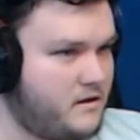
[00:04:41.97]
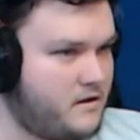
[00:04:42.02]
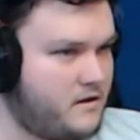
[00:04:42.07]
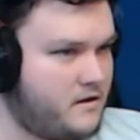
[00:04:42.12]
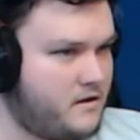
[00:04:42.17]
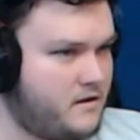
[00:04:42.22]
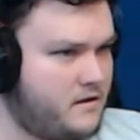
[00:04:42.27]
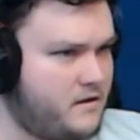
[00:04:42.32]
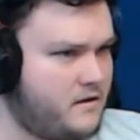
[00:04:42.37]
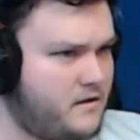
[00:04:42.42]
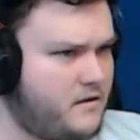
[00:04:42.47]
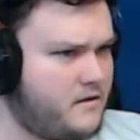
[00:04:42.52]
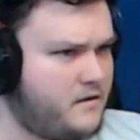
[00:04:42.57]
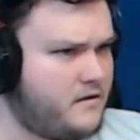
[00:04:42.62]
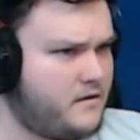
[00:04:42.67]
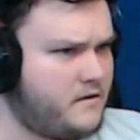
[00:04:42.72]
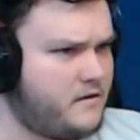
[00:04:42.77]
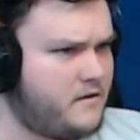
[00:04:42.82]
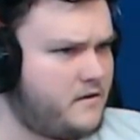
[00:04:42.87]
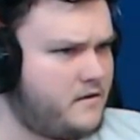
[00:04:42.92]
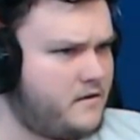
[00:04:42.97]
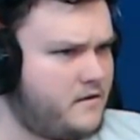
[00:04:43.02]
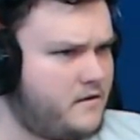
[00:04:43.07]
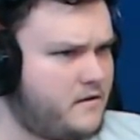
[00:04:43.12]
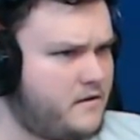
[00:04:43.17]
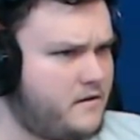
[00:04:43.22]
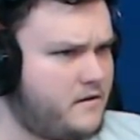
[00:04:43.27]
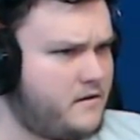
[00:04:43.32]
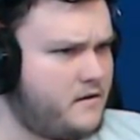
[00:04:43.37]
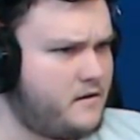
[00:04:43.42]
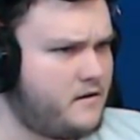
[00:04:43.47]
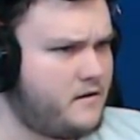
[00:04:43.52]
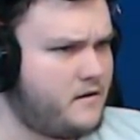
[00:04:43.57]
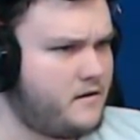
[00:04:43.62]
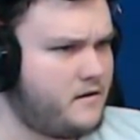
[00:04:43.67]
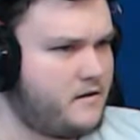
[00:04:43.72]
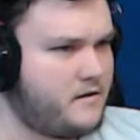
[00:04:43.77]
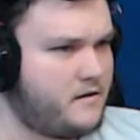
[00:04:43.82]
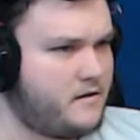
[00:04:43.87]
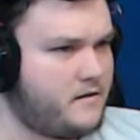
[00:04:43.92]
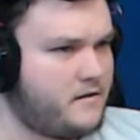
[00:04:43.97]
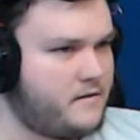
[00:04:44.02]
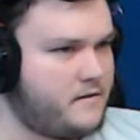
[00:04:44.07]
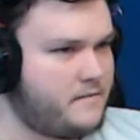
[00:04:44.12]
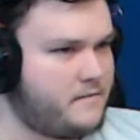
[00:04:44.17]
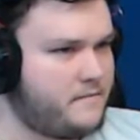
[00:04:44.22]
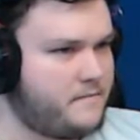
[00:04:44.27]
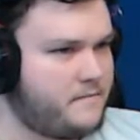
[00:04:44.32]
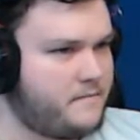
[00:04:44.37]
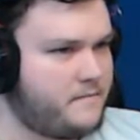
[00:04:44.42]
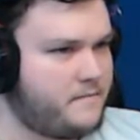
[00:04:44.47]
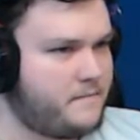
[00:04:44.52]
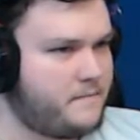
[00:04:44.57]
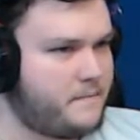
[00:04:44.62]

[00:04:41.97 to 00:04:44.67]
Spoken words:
Nothing is said.